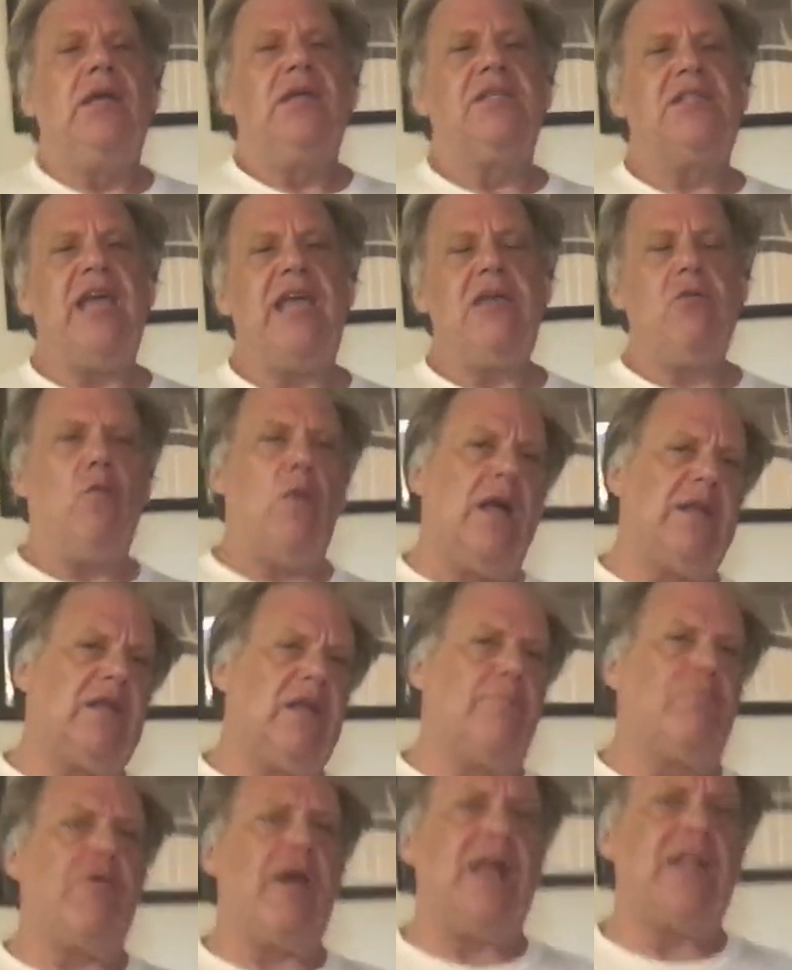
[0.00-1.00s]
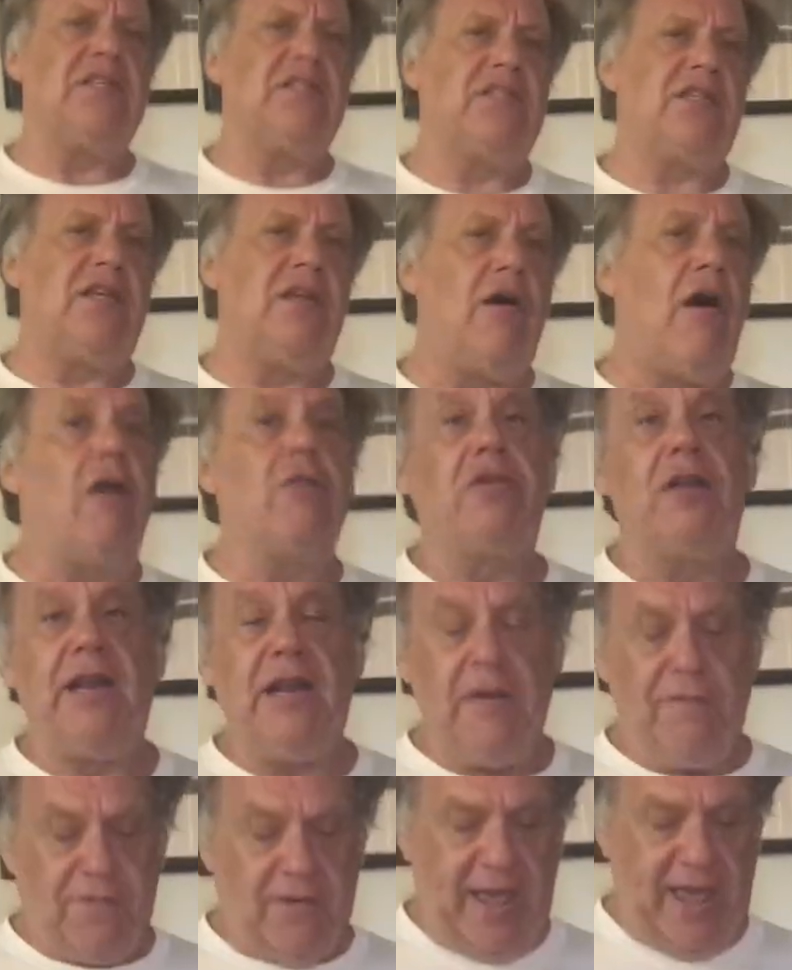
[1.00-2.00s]
Say you wanted to practice
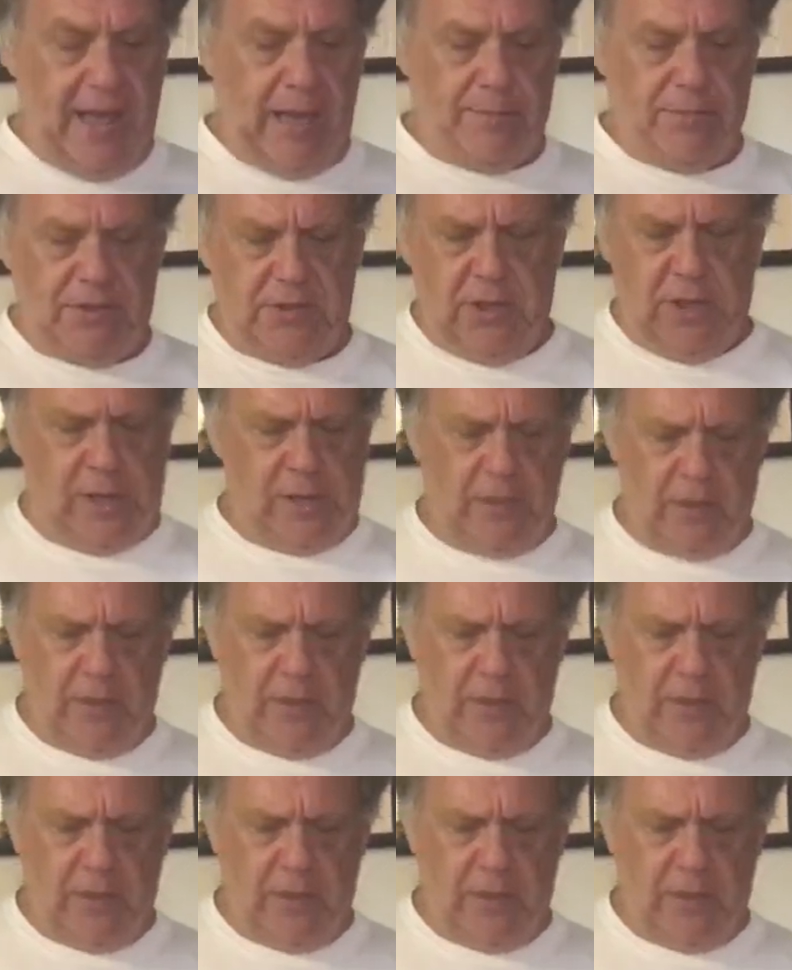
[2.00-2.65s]
alternating flams